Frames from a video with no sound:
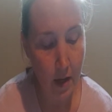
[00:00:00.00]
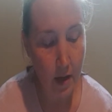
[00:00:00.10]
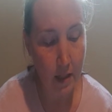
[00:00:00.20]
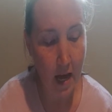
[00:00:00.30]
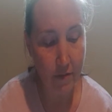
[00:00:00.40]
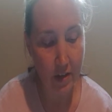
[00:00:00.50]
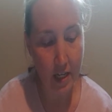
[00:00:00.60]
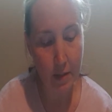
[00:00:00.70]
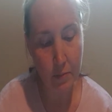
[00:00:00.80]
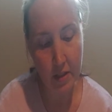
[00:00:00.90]
Laughing
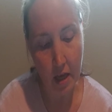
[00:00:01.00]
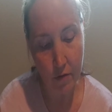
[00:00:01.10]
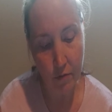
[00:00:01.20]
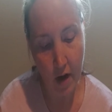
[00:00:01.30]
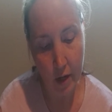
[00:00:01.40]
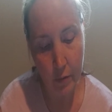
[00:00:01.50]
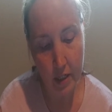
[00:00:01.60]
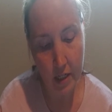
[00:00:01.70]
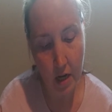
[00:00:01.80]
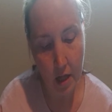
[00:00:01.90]
at himself, Ragweed
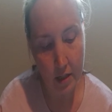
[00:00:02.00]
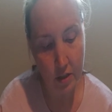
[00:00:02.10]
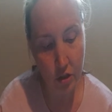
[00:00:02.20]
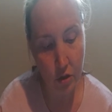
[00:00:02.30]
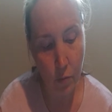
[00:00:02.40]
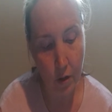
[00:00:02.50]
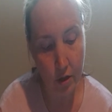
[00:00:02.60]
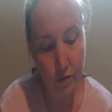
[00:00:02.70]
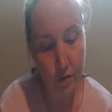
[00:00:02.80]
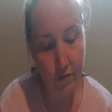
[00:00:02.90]
acknowledged the
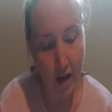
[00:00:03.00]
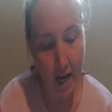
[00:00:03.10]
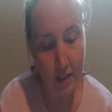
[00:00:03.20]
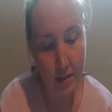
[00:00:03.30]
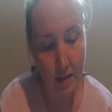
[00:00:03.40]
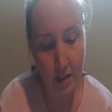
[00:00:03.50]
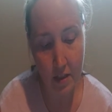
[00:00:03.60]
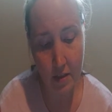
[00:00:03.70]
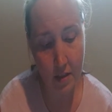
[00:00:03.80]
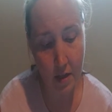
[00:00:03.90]
wonderful fact that
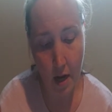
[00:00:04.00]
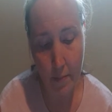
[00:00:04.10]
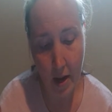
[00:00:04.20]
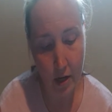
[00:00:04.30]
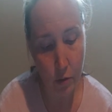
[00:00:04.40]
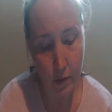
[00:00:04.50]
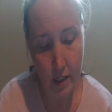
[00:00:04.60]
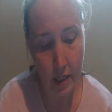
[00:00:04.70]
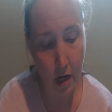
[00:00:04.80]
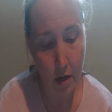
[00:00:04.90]
it did not matter where
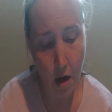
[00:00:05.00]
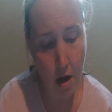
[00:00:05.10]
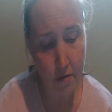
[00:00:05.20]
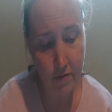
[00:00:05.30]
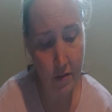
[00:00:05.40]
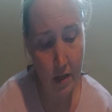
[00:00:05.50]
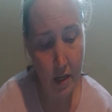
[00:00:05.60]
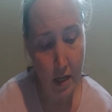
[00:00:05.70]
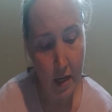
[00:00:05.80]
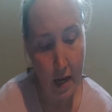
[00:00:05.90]
he got off.
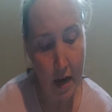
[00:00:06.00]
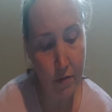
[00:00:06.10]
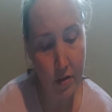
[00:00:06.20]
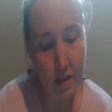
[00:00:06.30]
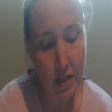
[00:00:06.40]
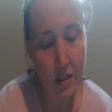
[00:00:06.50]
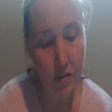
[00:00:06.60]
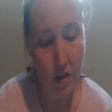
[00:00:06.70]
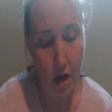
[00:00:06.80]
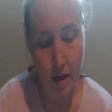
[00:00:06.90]
Everything he
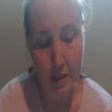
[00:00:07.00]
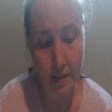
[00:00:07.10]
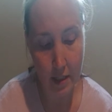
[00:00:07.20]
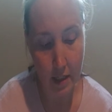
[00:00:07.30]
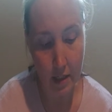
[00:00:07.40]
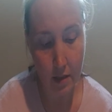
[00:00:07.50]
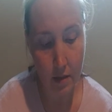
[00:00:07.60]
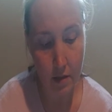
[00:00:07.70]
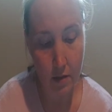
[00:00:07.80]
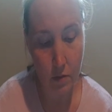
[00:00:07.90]
saw and did
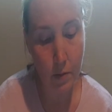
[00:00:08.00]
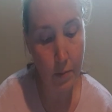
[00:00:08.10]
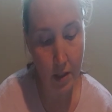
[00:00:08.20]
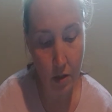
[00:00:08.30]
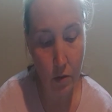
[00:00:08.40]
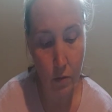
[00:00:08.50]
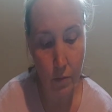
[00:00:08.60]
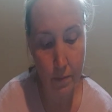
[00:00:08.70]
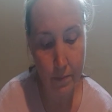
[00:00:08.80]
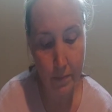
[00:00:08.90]
would be new.
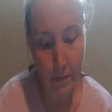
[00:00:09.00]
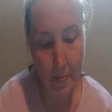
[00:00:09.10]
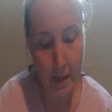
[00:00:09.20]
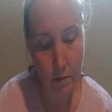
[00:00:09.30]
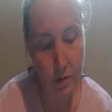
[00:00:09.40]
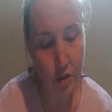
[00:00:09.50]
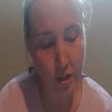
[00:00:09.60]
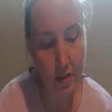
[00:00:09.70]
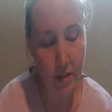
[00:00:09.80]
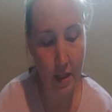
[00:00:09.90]
It was
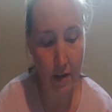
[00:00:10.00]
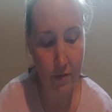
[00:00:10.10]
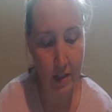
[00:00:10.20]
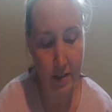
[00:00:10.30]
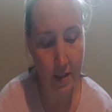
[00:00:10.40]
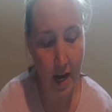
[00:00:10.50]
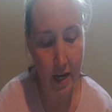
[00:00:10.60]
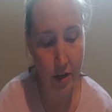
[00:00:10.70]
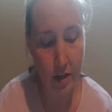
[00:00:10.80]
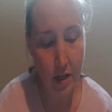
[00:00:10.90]
just the life he
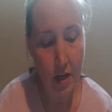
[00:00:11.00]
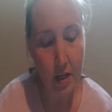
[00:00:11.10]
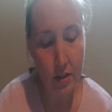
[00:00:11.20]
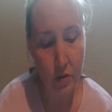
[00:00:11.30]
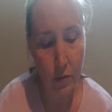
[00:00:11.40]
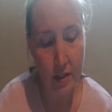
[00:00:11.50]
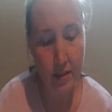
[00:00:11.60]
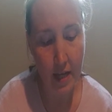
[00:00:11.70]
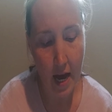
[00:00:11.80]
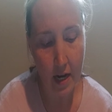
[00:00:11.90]
desired, so he
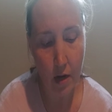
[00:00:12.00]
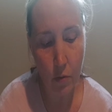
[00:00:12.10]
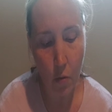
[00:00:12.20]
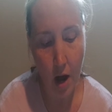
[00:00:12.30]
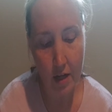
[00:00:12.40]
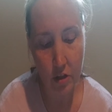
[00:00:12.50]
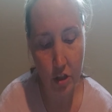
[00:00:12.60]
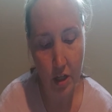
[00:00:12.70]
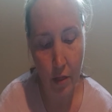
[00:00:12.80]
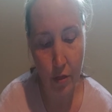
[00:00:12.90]
sat and
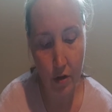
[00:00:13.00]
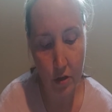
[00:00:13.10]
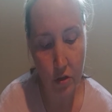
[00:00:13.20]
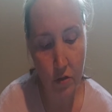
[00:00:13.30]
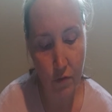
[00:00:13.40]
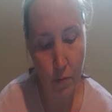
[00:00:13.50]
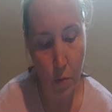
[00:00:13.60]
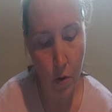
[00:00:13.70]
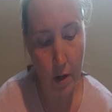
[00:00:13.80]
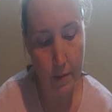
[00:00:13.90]
watched and thirsted for
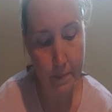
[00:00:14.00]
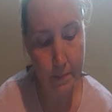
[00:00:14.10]
more.